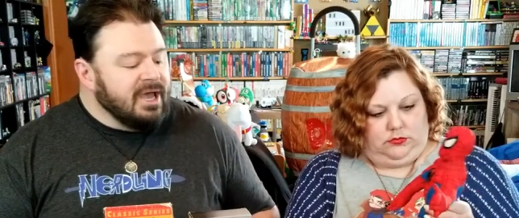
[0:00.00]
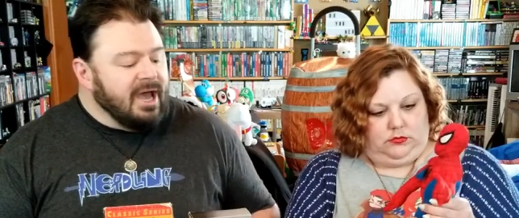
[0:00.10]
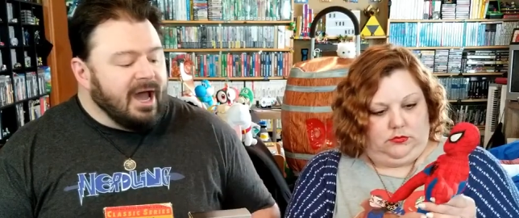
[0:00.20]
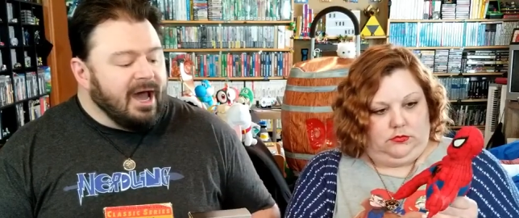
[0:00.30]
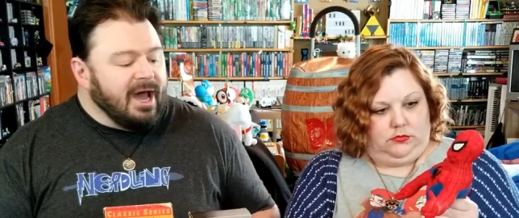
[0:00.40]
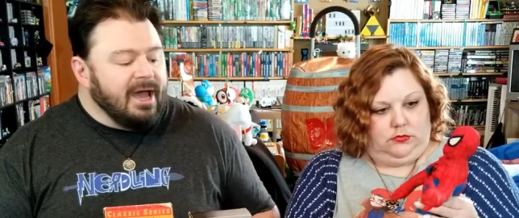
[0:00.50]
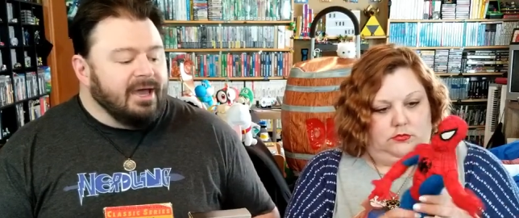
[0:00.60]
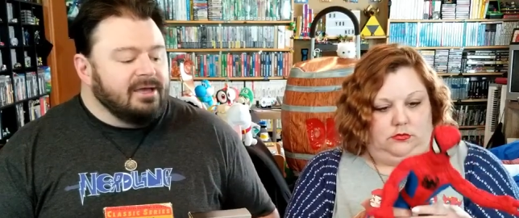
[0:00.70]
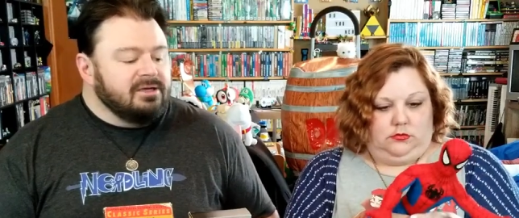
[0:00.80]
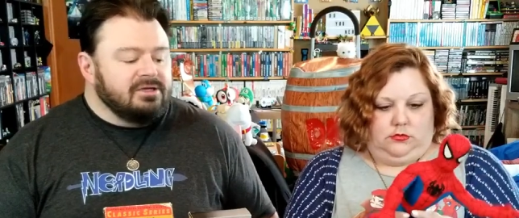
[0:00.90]
Speaker 1: Uh,
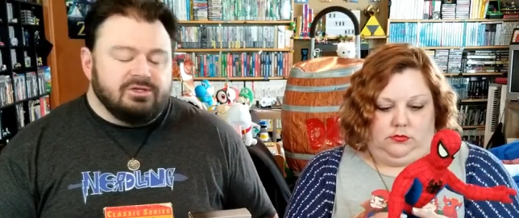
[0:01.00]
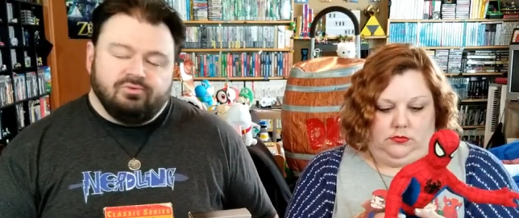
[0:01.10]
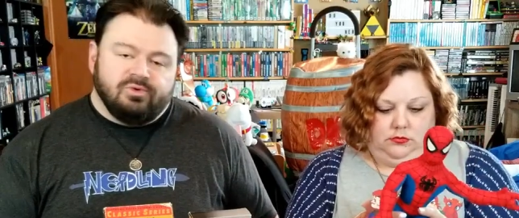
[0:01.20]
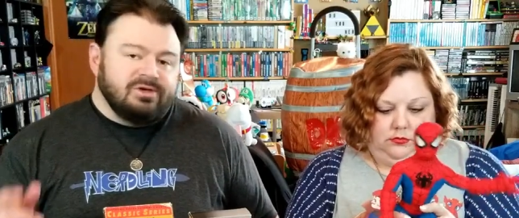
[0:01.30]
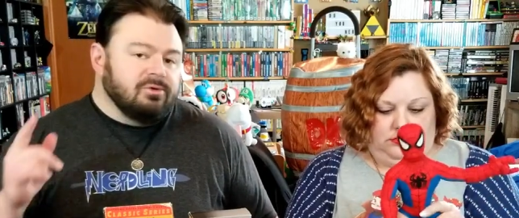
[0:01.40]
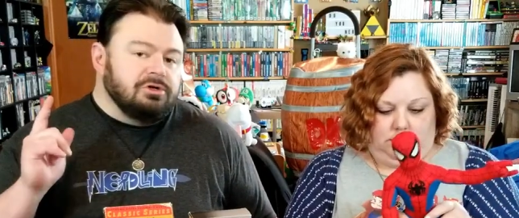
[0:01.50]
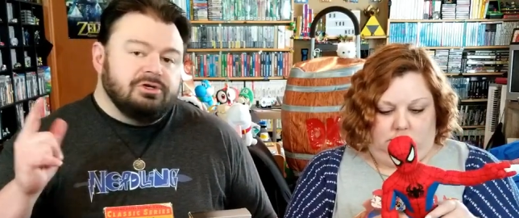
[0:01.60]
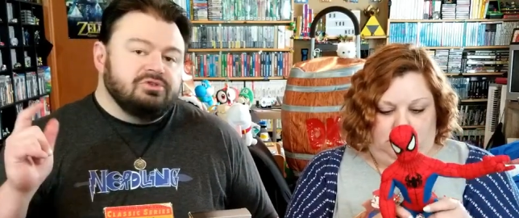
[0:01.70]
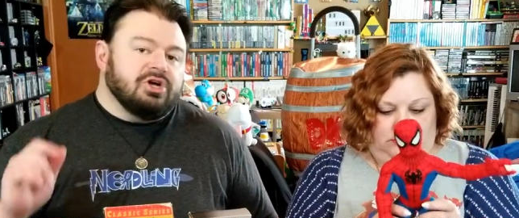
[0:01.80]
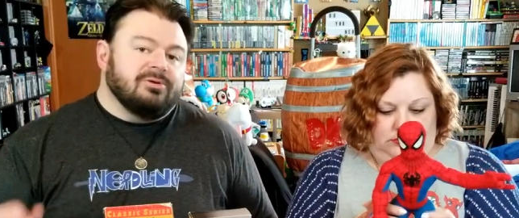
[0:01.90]
we will
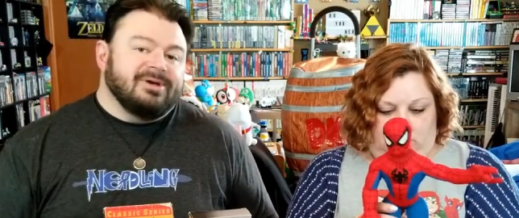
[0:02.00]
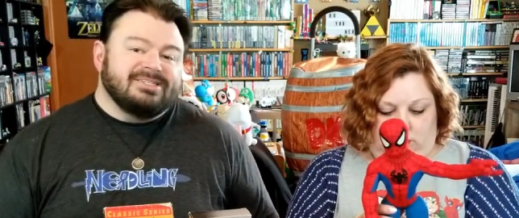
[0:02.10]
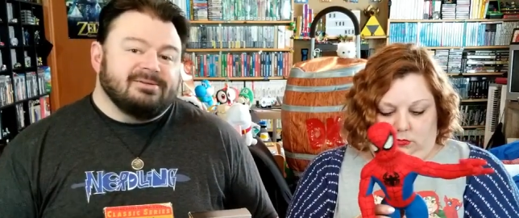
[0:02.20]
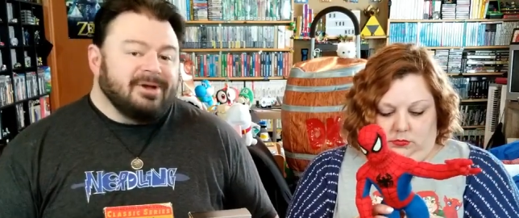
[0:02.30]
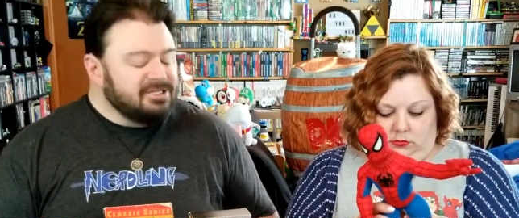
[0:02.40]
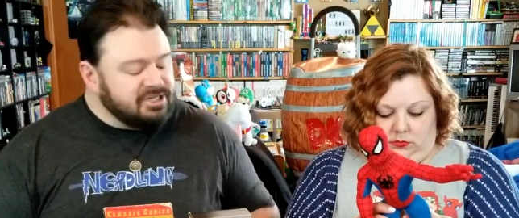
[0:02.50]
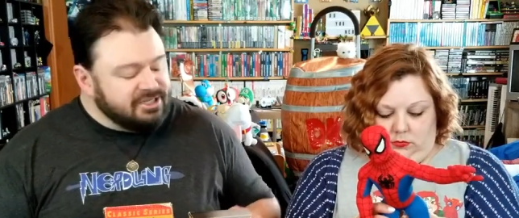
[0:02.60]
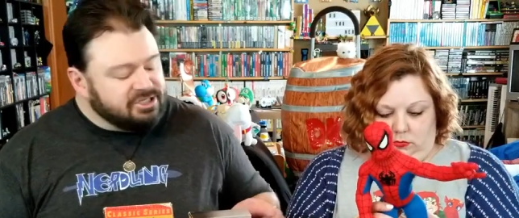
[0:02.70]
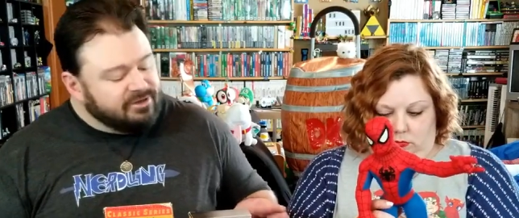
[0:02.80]
use our best imagination